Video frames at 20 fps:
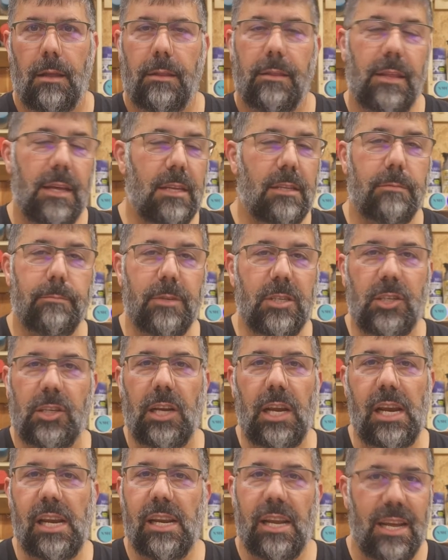This
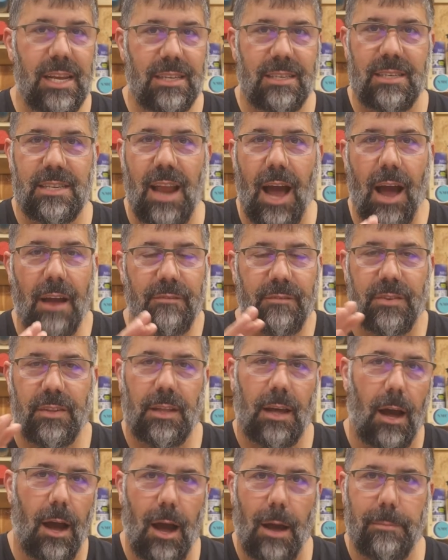machine is not for the
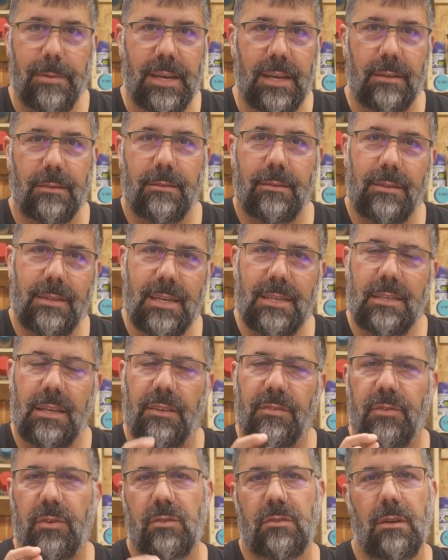hobbyist. This is
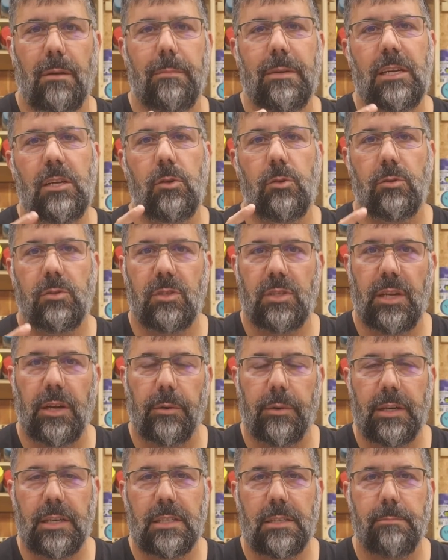for somebody who's
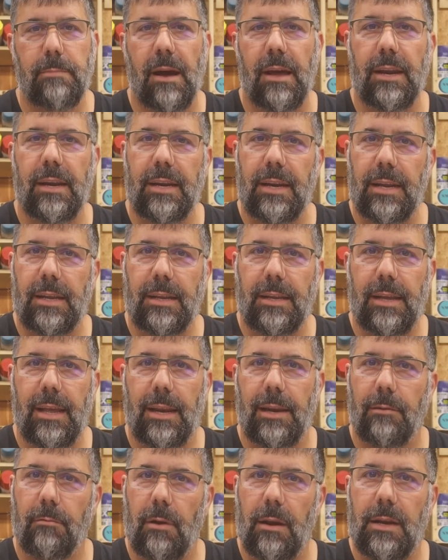serious about it and
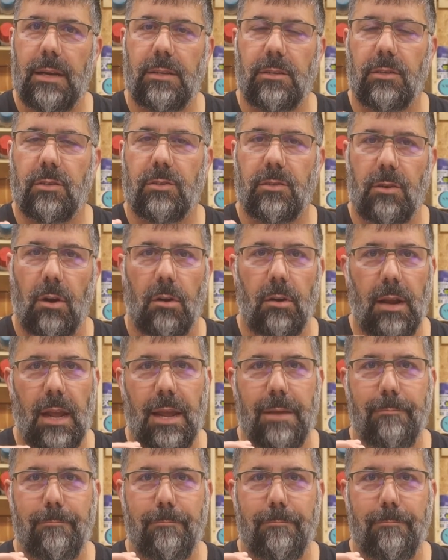getting ready to start a